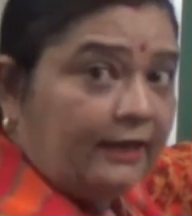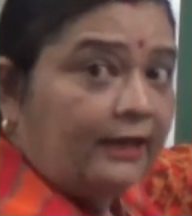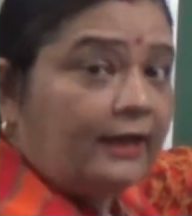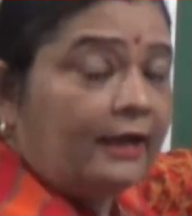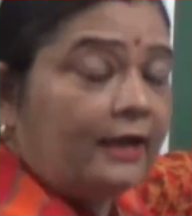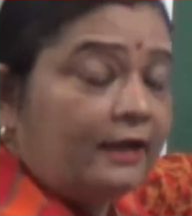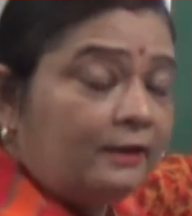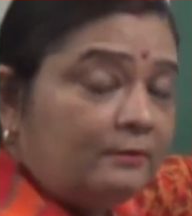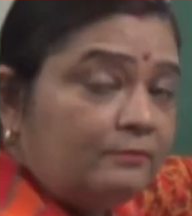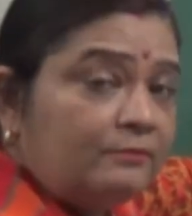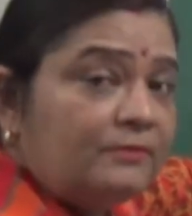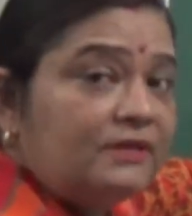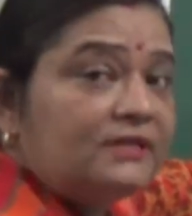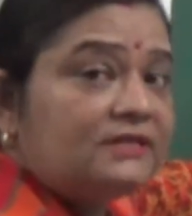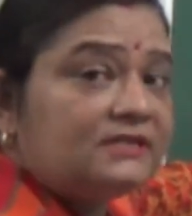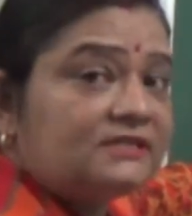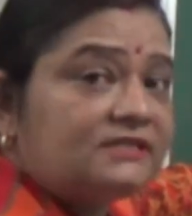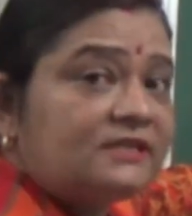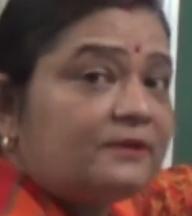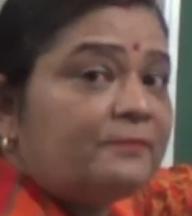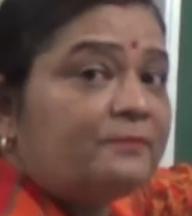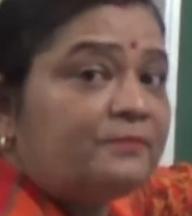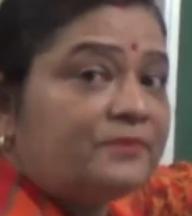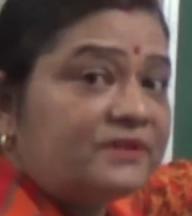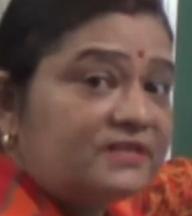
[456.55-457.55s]
N means
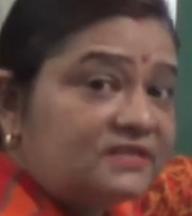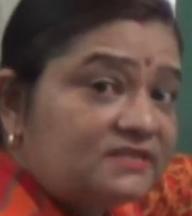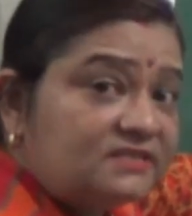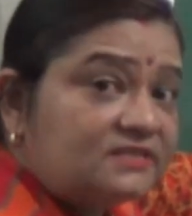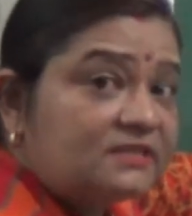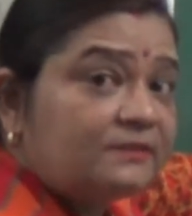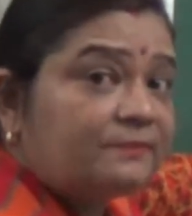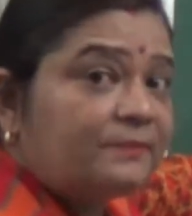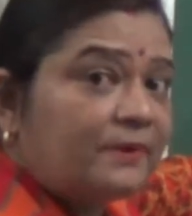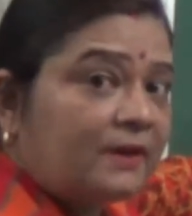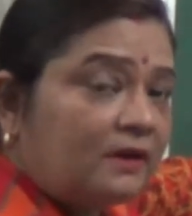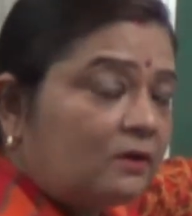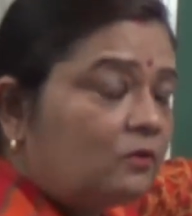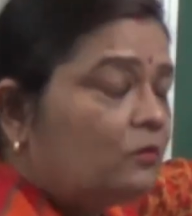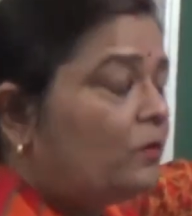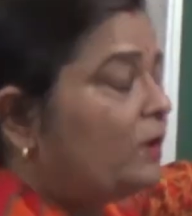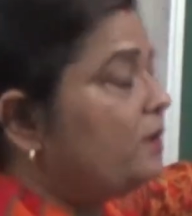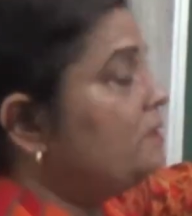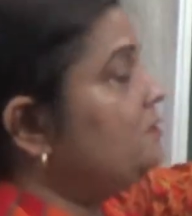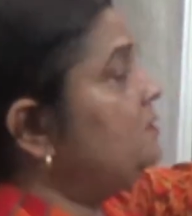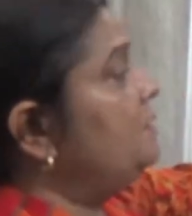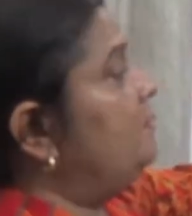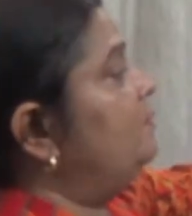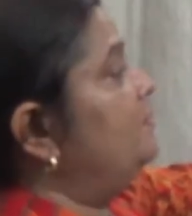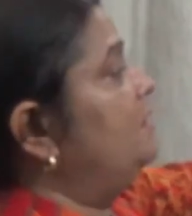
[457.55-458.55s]
the principal
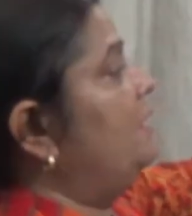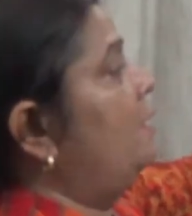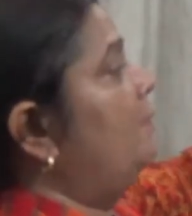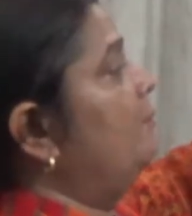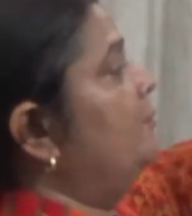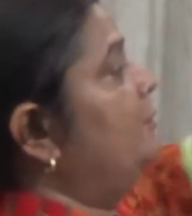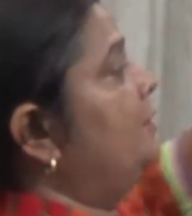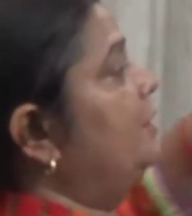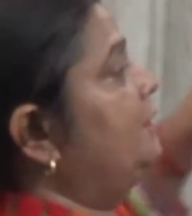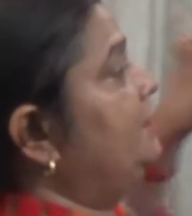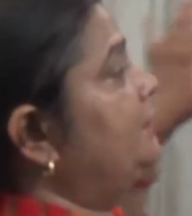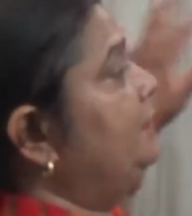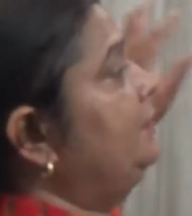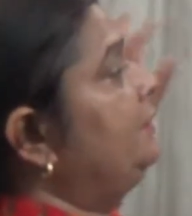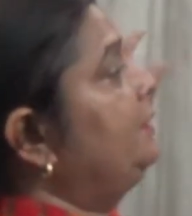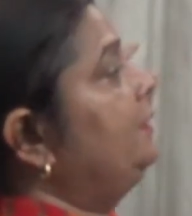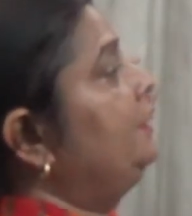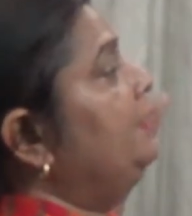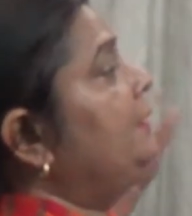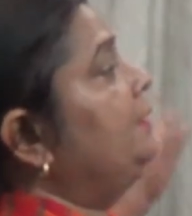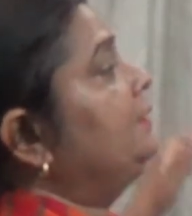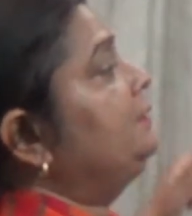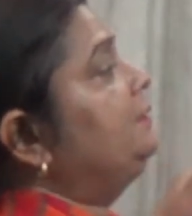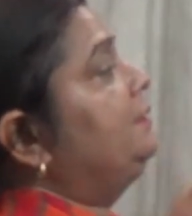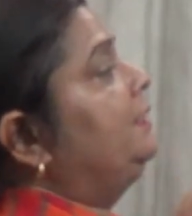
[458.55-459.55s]
quantum number.
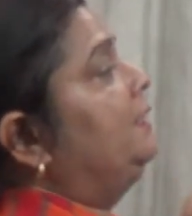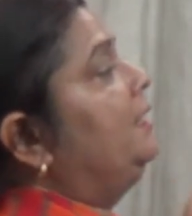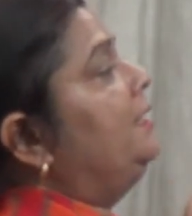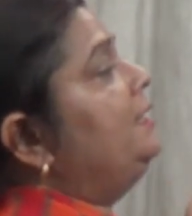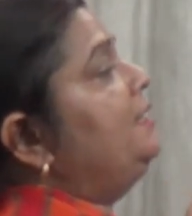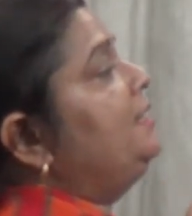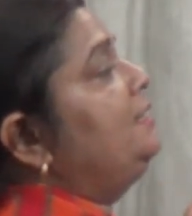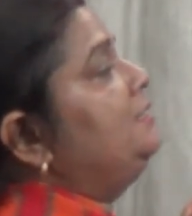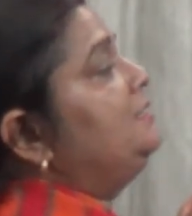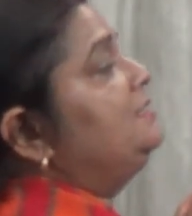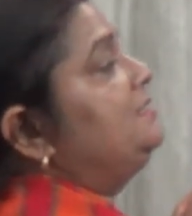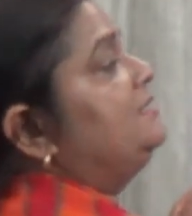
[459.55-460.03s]
Third is